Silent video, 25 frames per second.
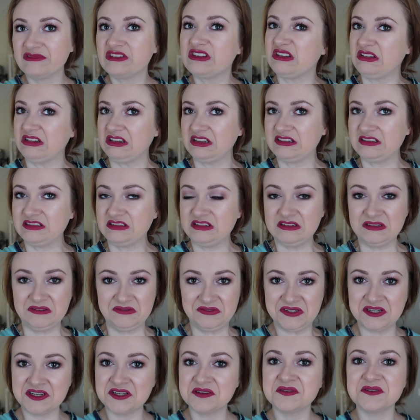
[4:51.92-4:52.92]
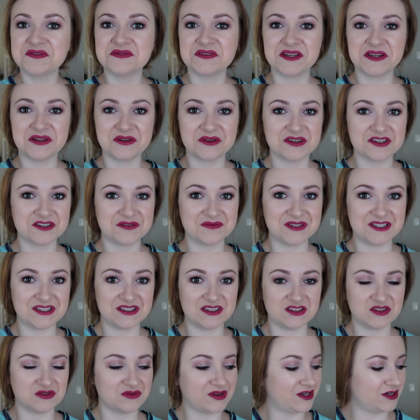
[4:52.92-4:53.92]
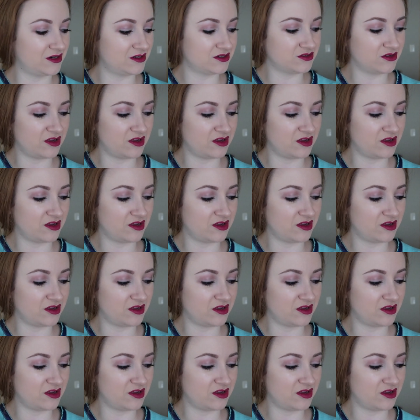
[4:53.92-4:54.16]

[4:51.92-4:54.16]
So like I don't have time to find a Christmassy sweater.